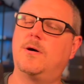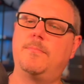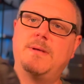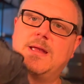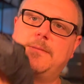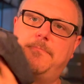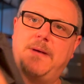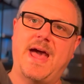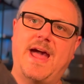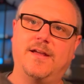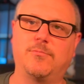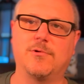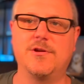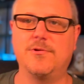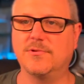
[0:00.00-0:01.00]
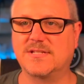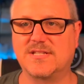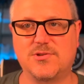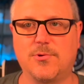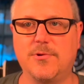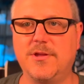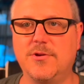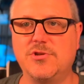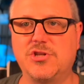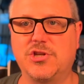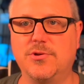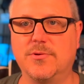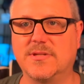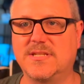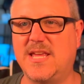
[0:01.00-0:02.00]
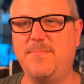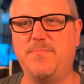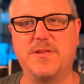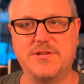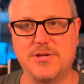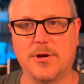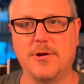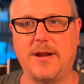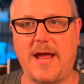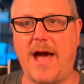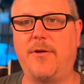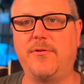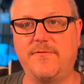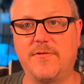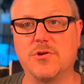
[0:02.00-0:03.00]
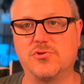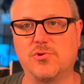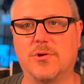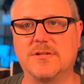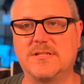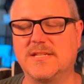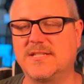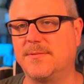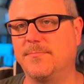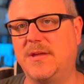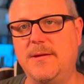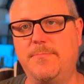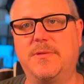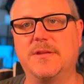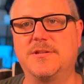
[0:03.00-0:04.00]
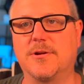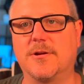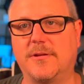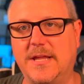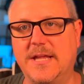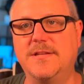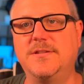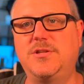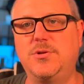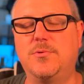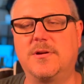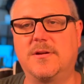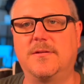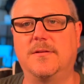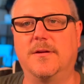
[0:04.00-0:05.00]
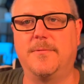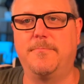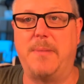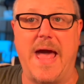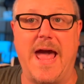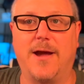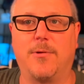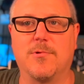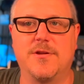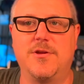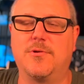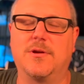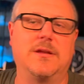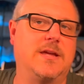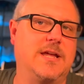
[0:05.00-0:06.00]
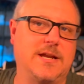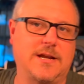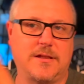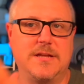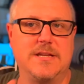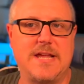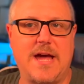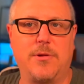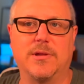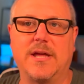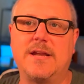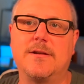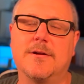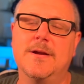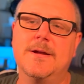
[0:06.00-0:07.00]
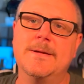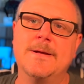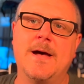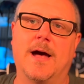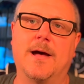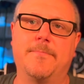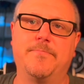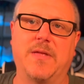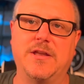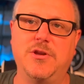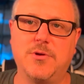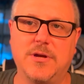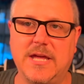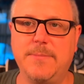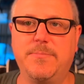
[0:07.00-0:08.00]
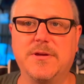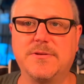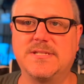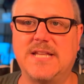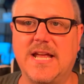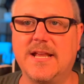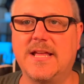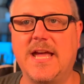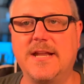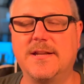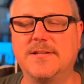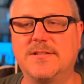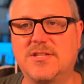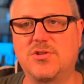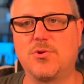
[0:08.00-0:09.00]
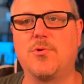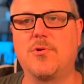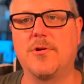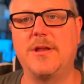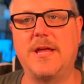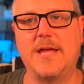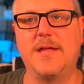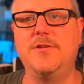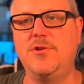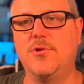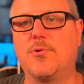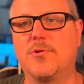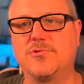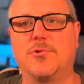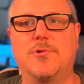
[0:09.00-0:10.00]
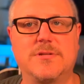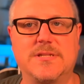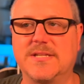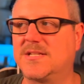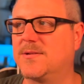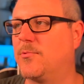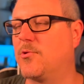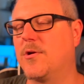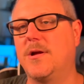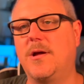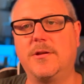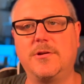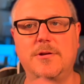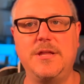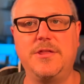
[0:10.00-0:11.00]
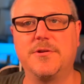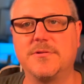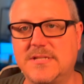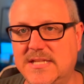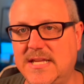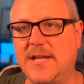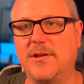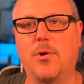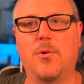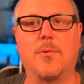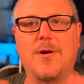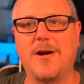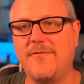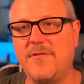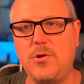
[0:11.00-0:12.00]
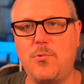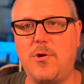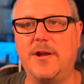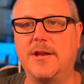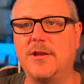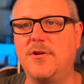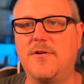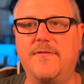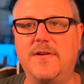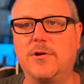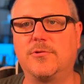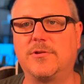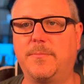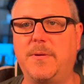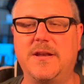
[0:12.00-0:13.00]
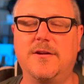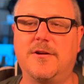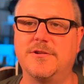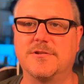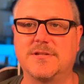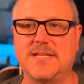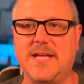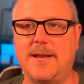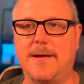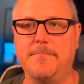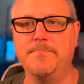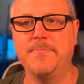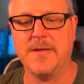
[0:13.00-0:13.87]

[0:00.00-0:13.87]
made bag where you can store those shoes, keep the dirt out of your drawer system, keep the dirt into a bag where you can get it cleaned out later. And you can keep those dedicated, stored in your drawer system or underneath your seat or wherever you want in your vehicle, depending on your setup.